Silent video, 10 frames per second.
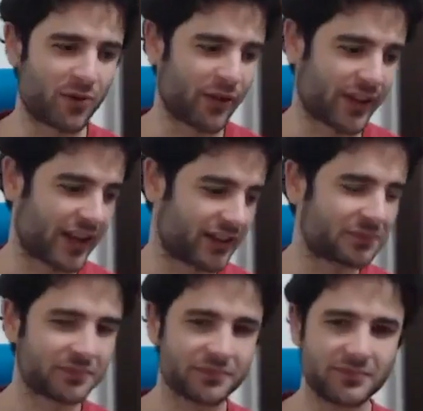that
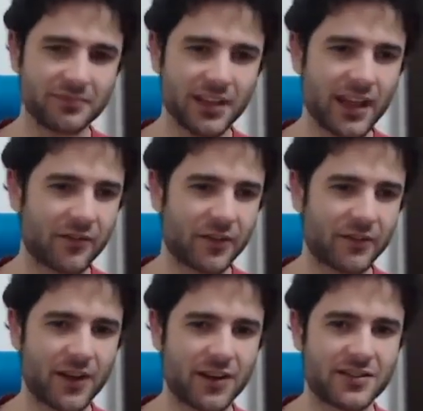have their
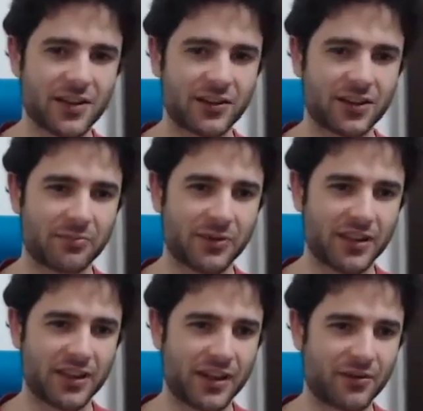funds locked up right
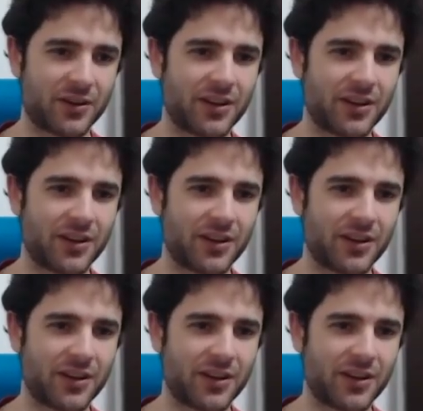now